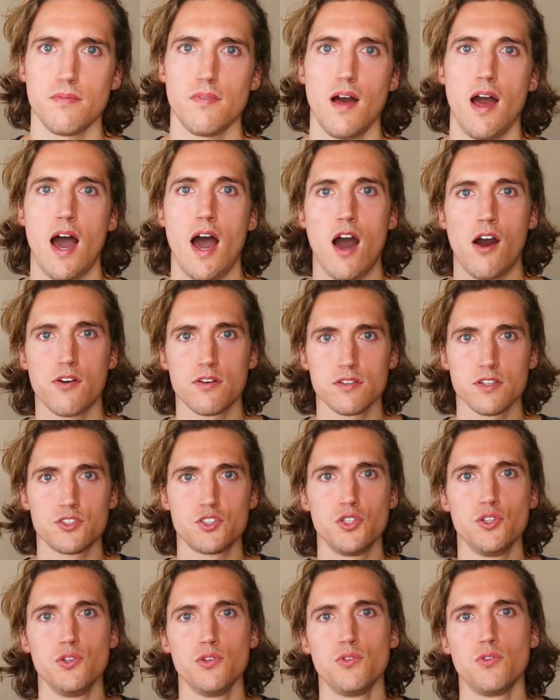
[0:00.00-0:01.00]
How are the
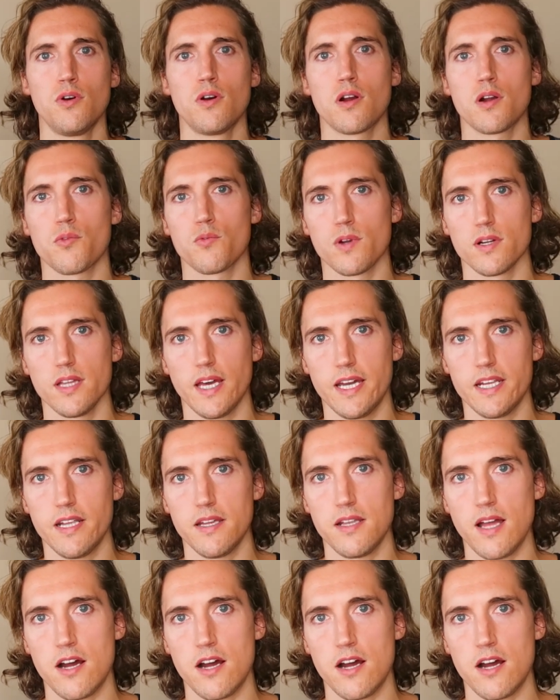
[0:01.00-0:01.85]
two related?